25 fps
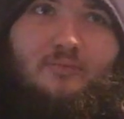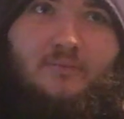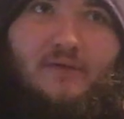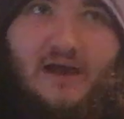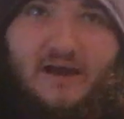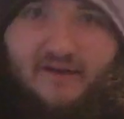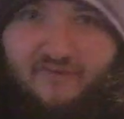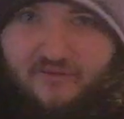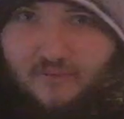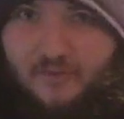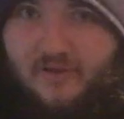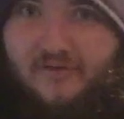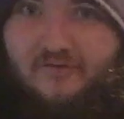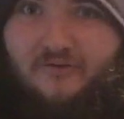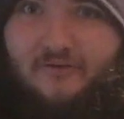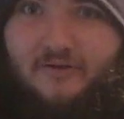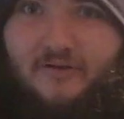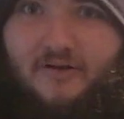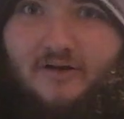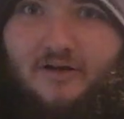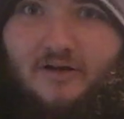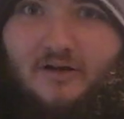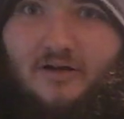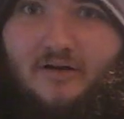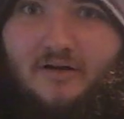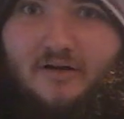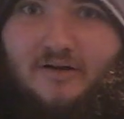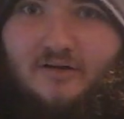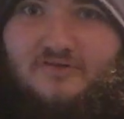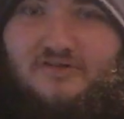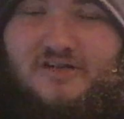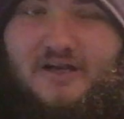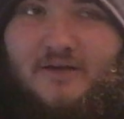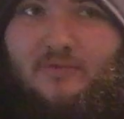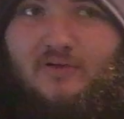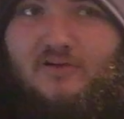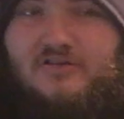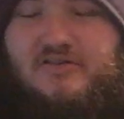Have it be for the Intercontinental
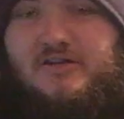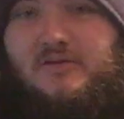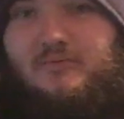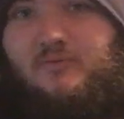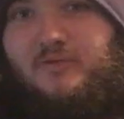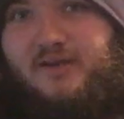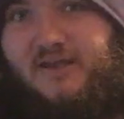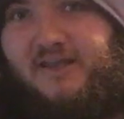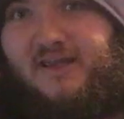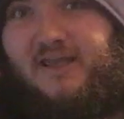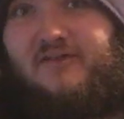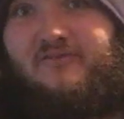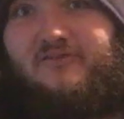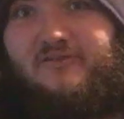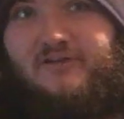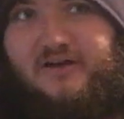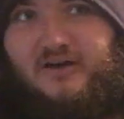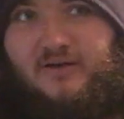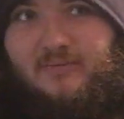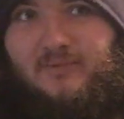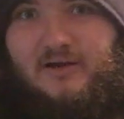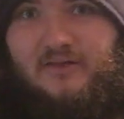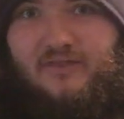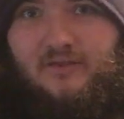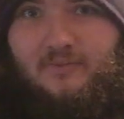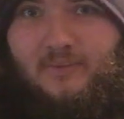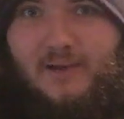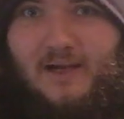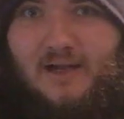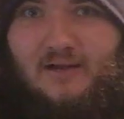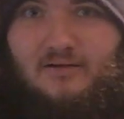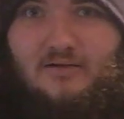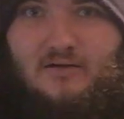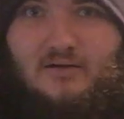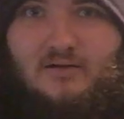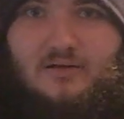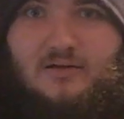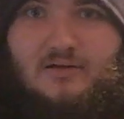Championship, but you can't forget about the
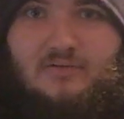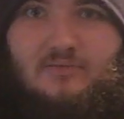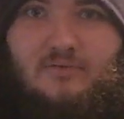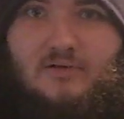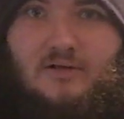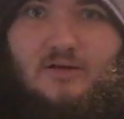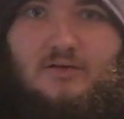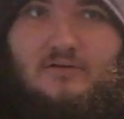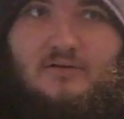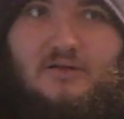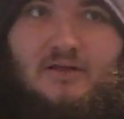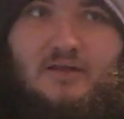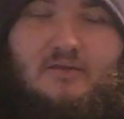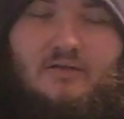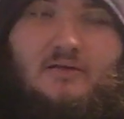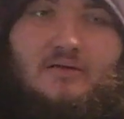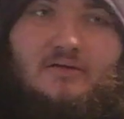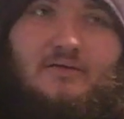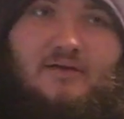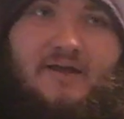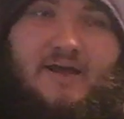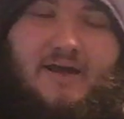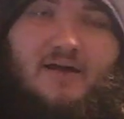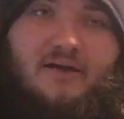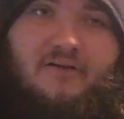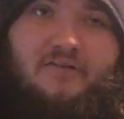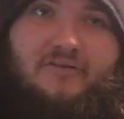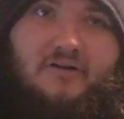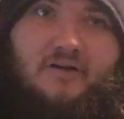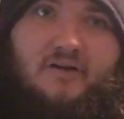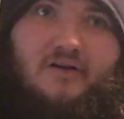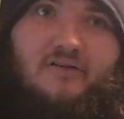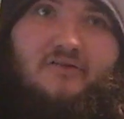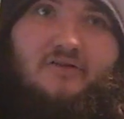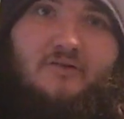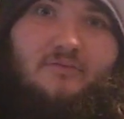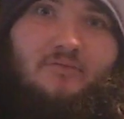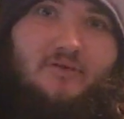Balor Club though either, Gallows and
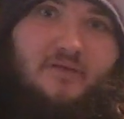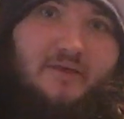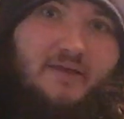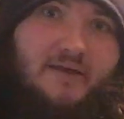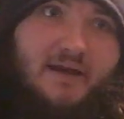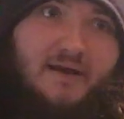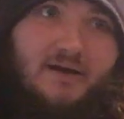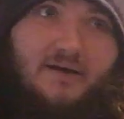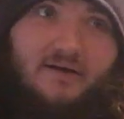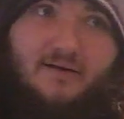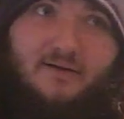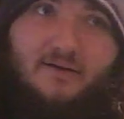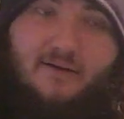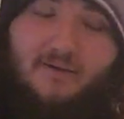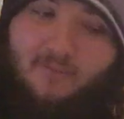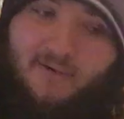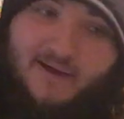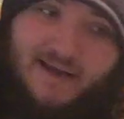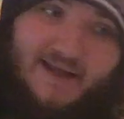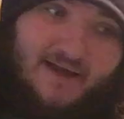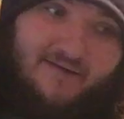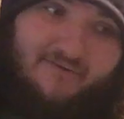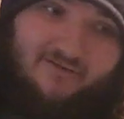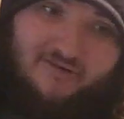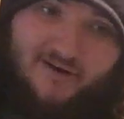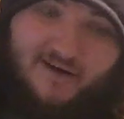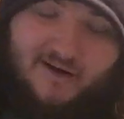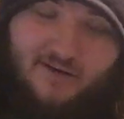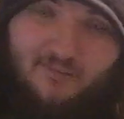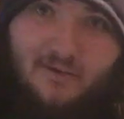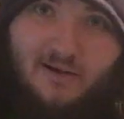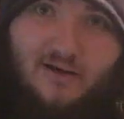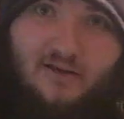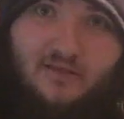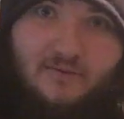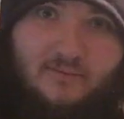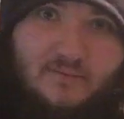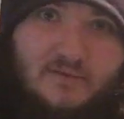Anderson. But we can't forget
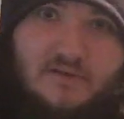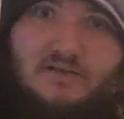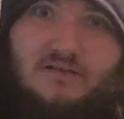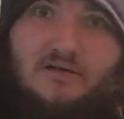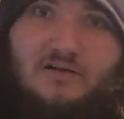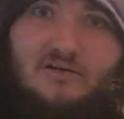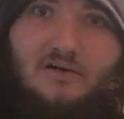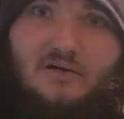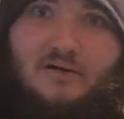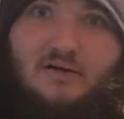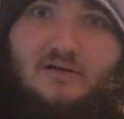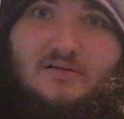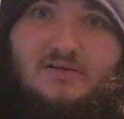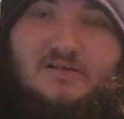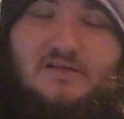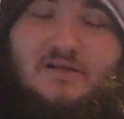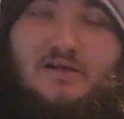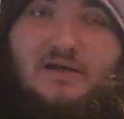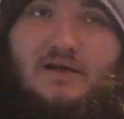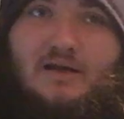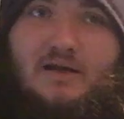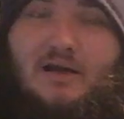about the Miztourage